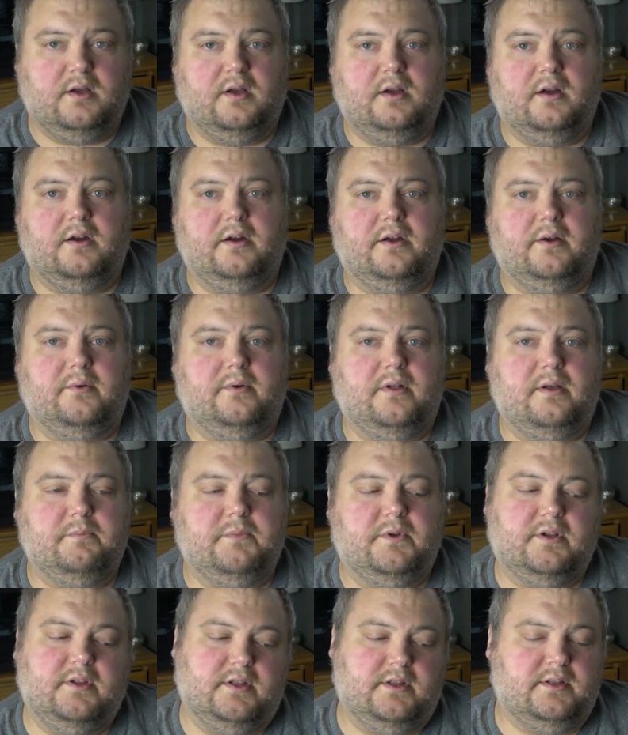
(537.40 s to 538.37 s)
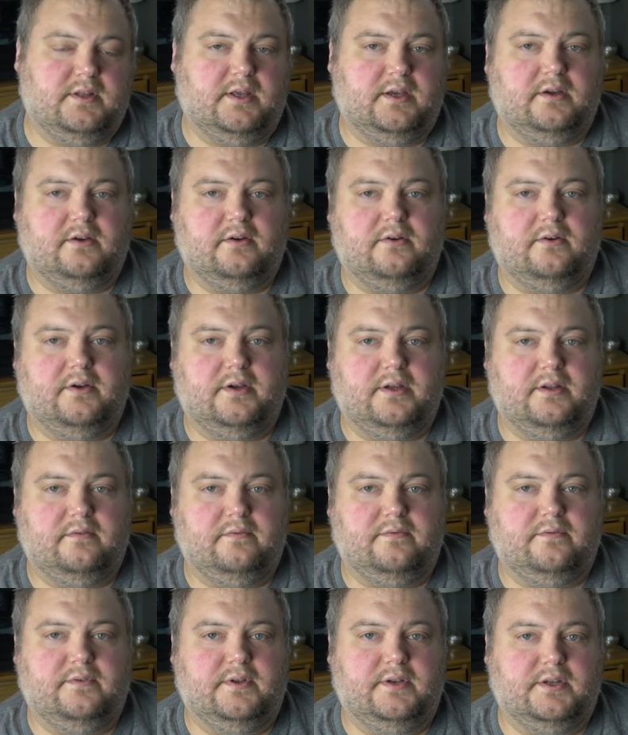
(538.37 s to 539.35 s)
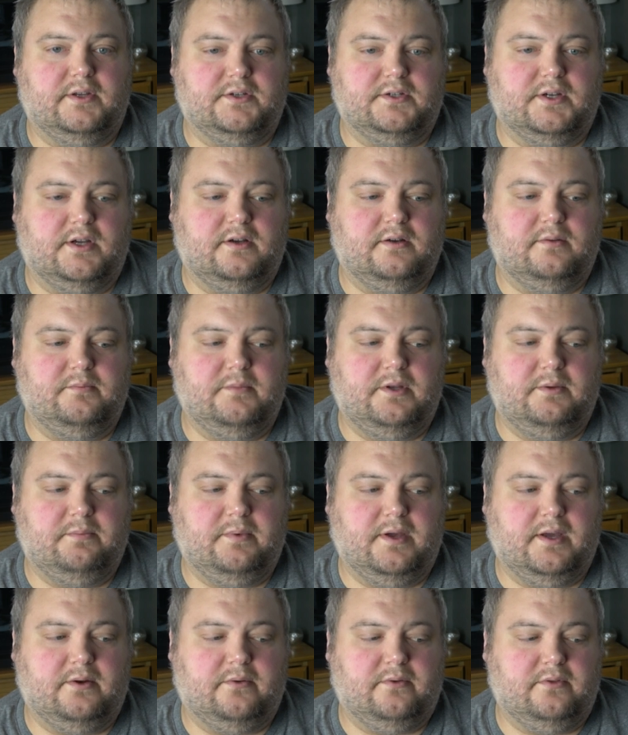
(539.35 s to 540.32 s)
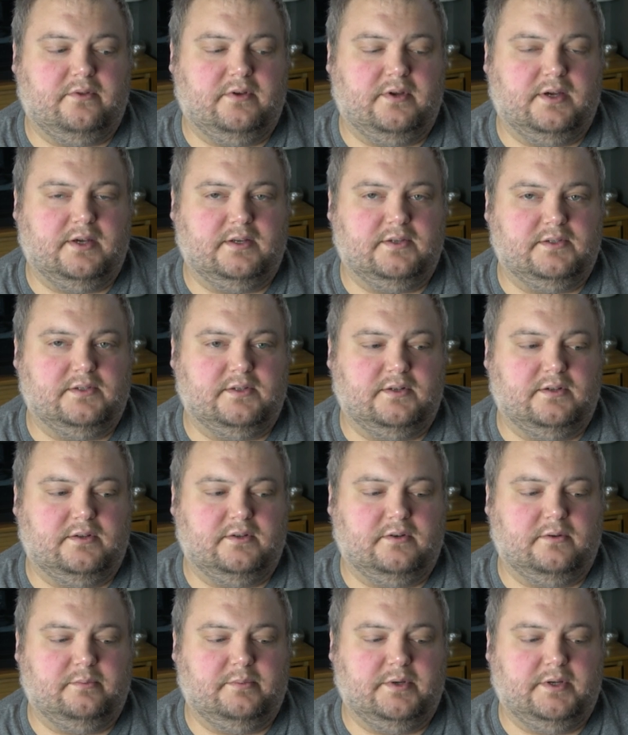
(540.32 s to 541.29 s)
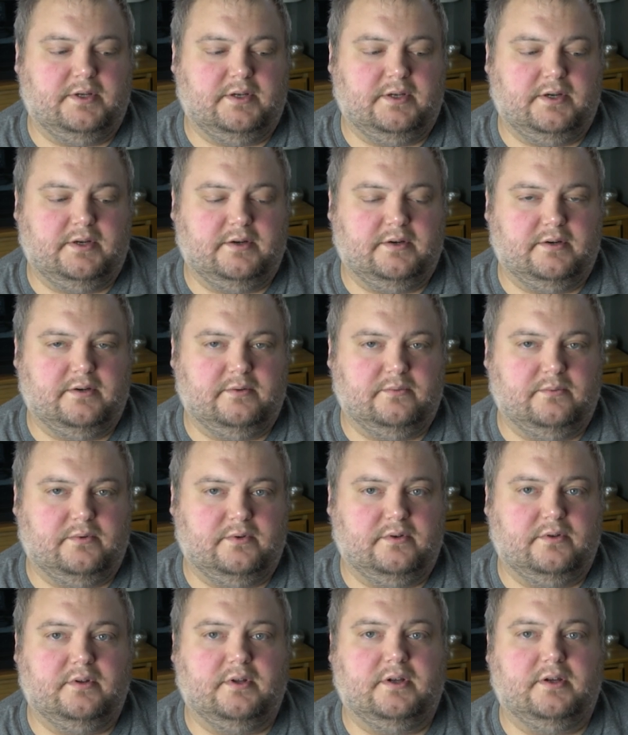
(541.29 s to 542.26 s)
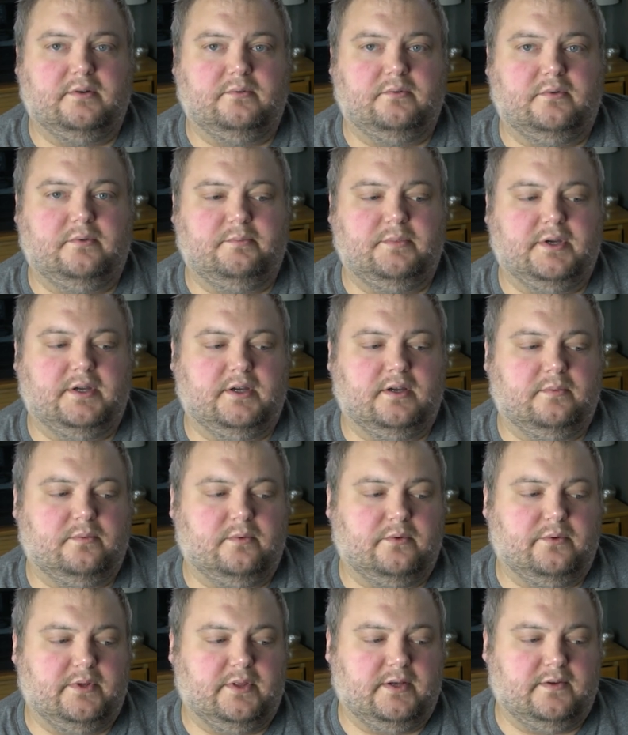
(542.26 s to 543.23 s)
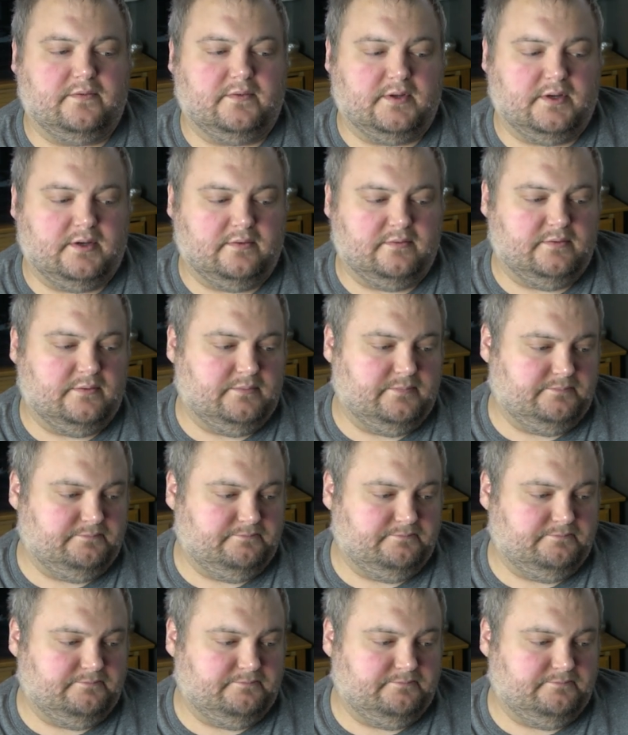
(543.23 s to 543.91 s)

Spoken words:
Alright, well I'm going to let that go ahead and finish. I'll meet back with you guys in a little bit here and we'll pick up where we left off.